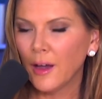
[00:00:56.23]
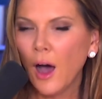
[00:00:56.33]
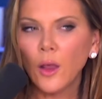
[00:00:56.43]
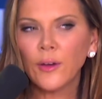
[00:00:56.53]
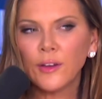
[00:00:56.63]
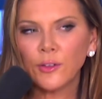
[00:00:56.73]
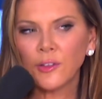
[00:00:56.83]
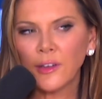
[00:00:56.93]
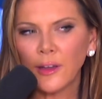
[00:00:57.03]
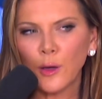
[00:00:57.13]
Although,
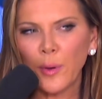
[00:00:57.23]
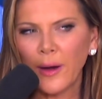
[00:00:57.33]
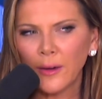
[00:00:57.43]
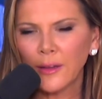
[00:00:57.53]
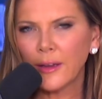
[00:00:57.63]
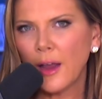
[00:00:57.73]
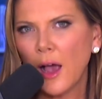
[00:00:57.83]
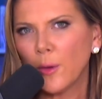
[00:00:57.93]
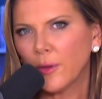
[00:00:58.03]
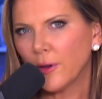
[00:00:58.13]
interestingly, apparently
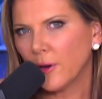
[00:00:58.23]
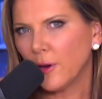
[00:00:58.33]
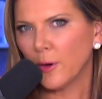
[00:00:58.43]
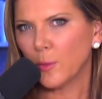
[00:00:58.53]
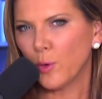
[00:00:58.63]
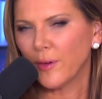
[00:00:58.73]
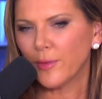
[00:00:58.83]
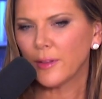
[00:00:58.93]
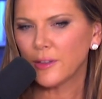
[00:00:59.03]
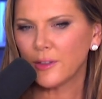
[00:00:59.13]
not with her current
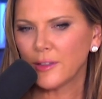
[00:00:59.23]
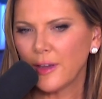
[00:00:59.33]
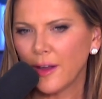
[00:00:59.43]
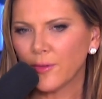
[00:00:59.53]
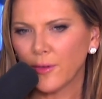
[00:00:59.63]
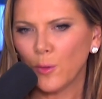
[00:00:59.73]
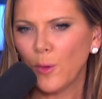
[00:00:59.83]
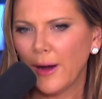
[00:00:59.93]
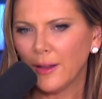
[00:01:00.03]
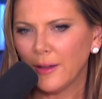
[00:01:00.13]
boyfriend that she's had for a
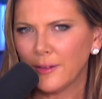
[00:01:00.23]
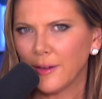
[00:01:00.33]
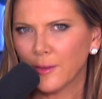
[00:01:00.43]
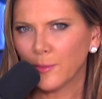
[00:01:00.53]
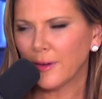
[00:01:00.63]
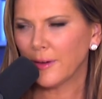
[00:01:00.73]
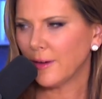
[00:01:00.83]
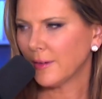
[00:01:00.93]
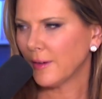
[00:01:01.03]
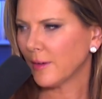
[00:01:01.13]
while. Like, she hasn't written
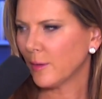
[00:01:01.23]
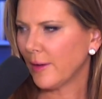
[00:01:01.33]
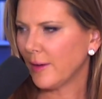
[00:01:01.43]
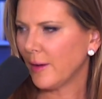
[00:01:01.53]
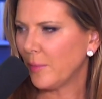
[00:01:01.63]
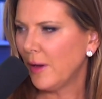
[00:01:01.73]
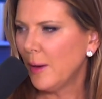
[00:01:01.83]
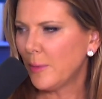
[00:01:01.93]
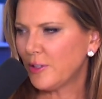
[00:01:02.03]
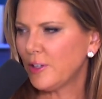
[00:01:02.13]
any songs about him.
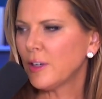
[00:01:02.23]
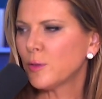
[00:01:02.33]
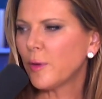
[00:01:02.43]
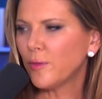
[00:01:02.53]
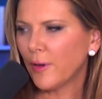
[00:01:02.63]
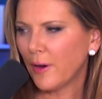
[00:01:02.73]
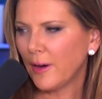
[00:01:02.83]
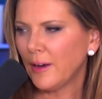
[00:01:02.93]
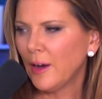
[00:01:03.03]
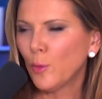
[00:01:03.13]
But she has been very